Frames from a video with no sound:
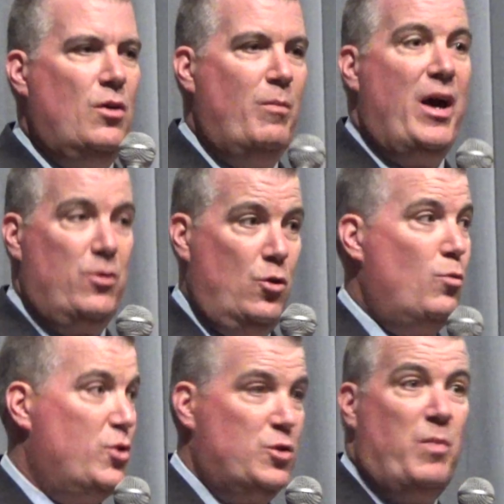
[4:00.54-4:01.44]
about your
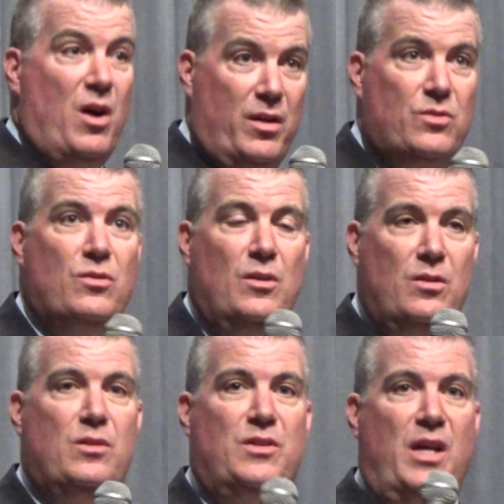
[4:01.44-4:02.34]
response
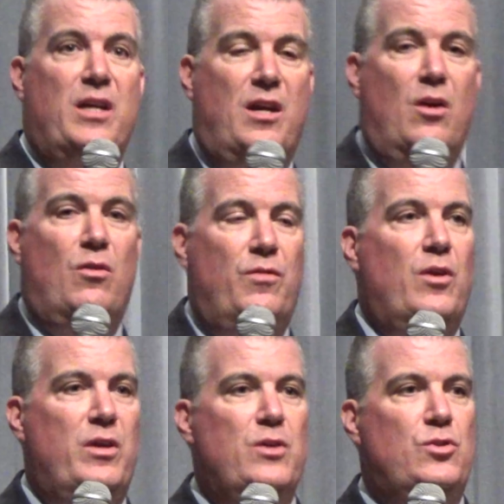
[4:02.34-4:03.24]
to take care of
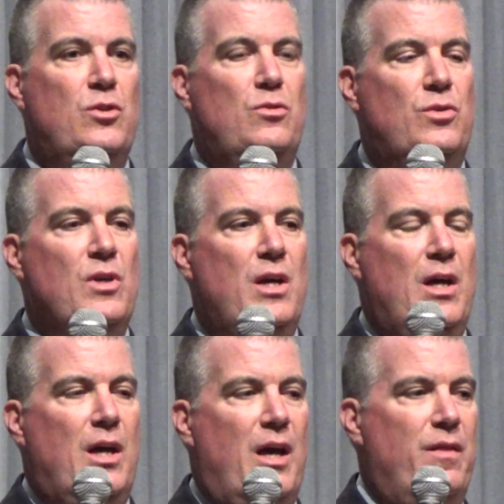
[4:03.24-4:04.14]
their issues,
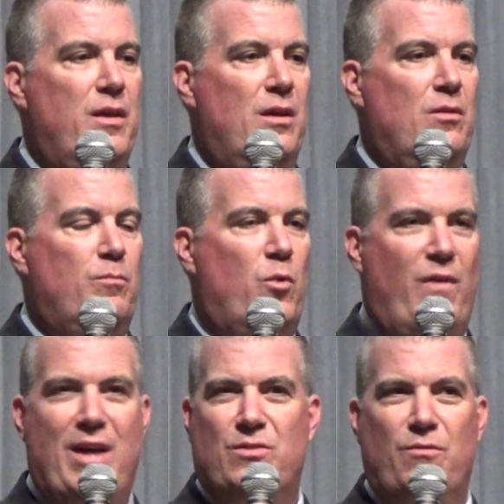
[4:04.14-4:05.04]
and then
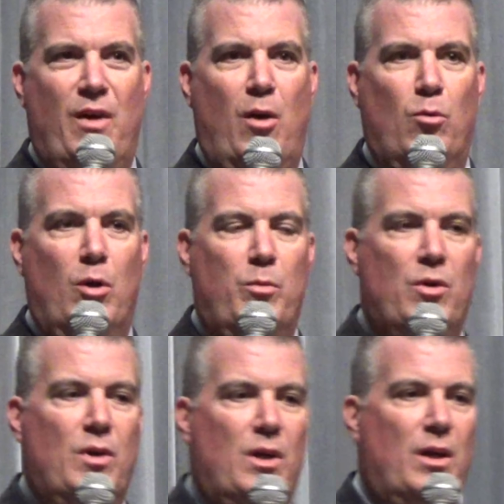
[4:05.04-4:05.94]
provide some follow-up.
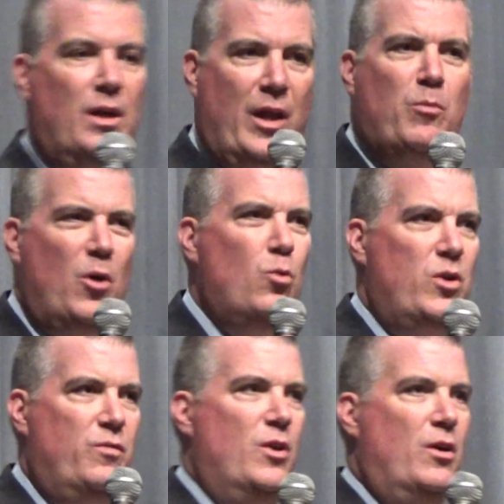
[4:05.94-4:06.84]
Let them know what
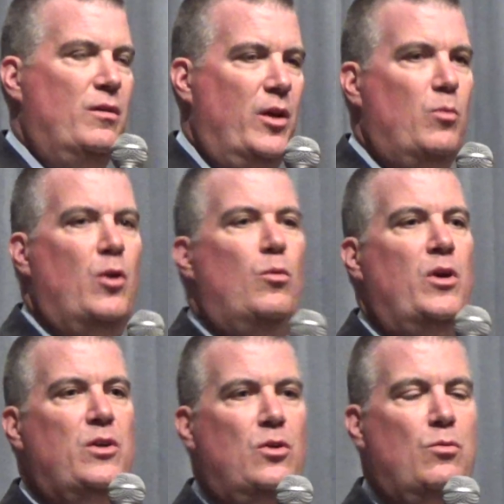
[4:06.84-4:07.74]
you've done. Let them know
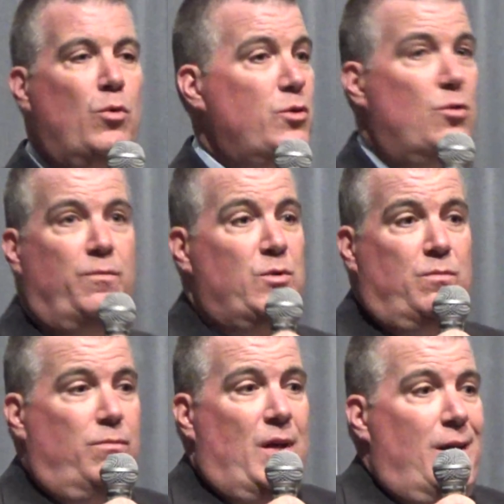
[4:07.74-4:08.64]

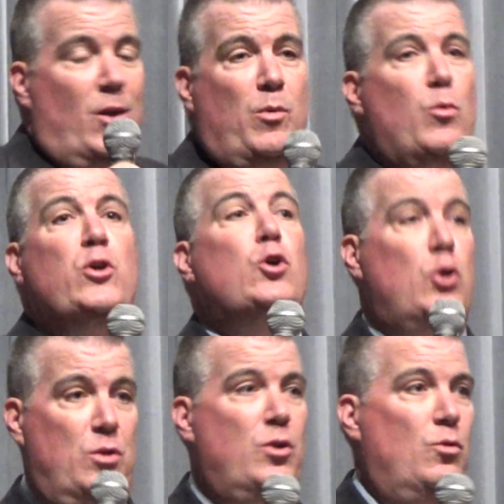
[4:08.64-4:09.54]
let them know what you
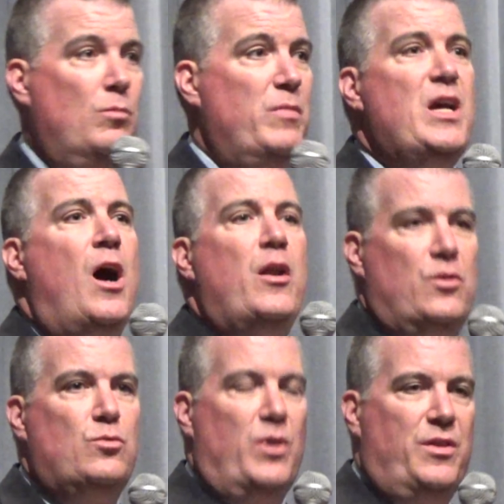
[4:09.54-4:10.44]
couldn't do. Be
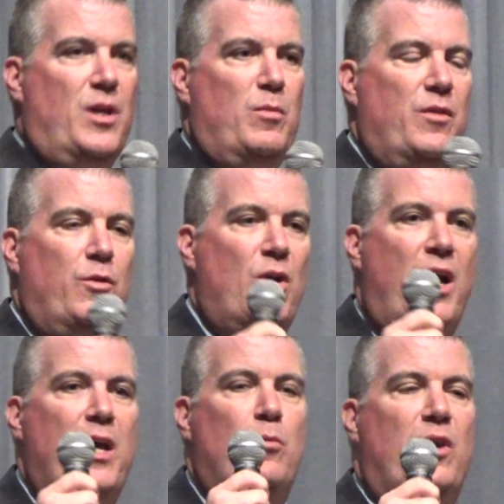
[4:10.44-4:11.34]
honest with them, and if you're
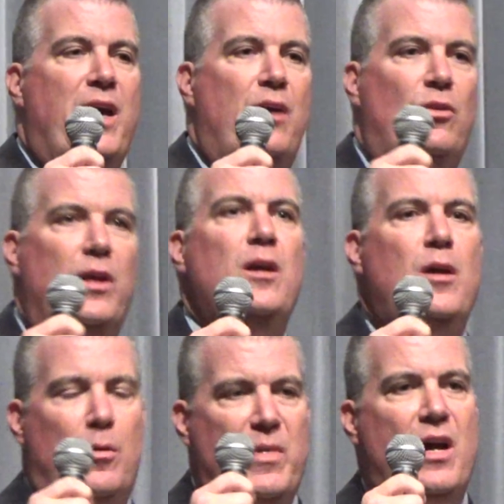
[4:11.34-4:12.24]
not able to handle it,
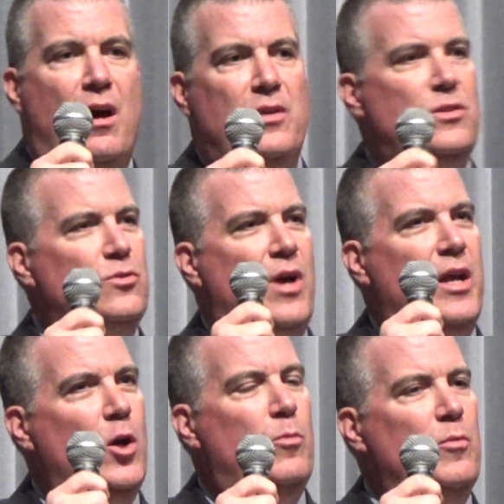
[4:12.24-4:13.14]
be honest and try to
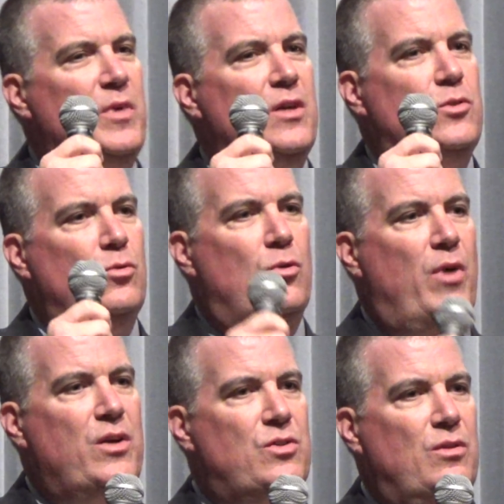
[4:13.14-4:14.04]
help them get to a
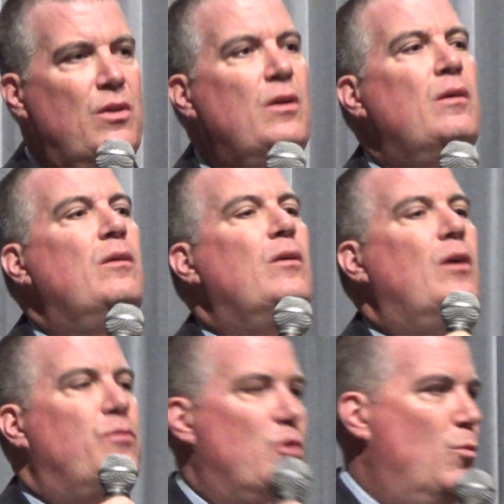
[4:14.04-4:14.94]
direction
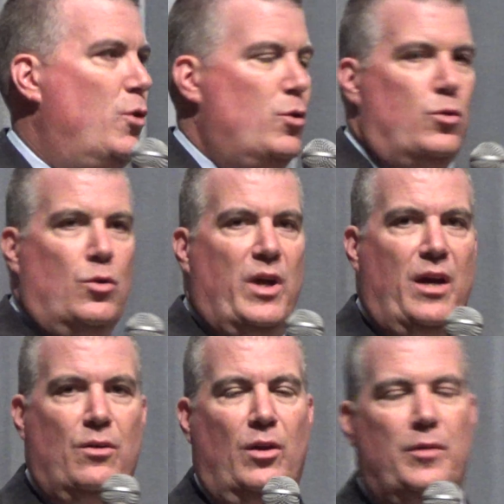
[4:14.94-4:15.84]
of someone who could
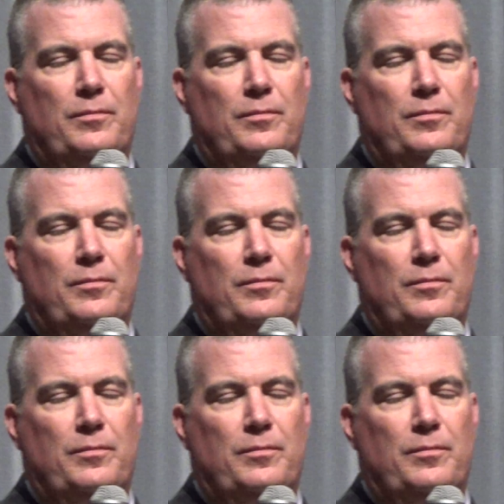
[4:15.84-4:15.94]
handle it.